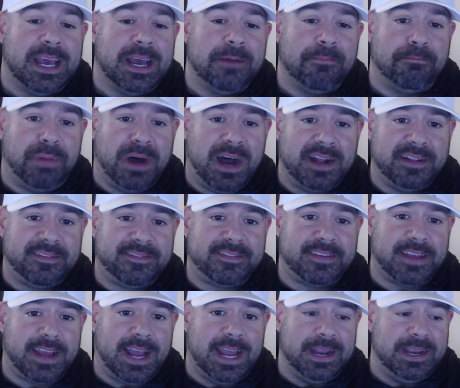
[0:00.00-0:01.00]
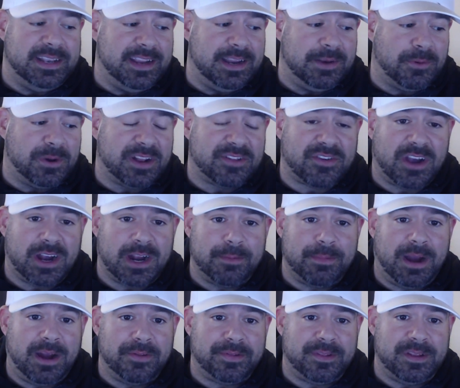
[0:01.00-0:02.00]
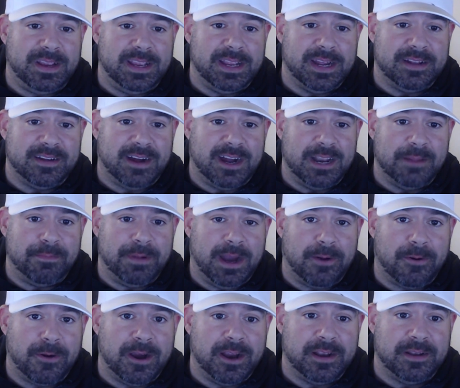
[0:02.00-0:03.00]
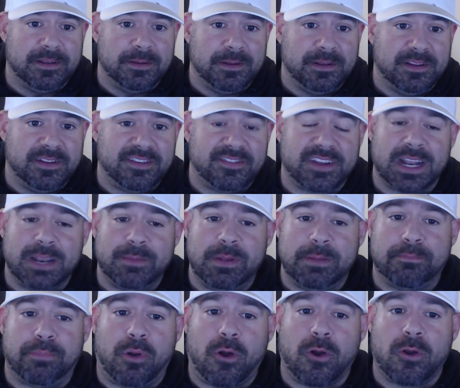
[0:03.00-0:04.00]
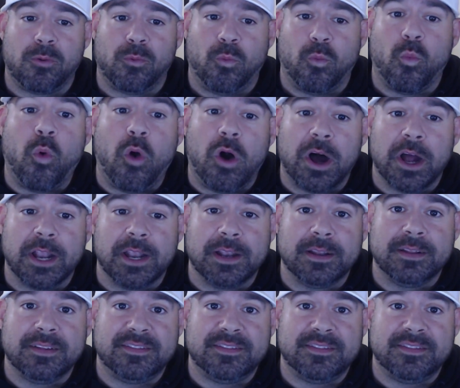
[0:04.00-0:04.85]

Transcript: But I did want to talk about the Dynapower, and this is going to be part 1.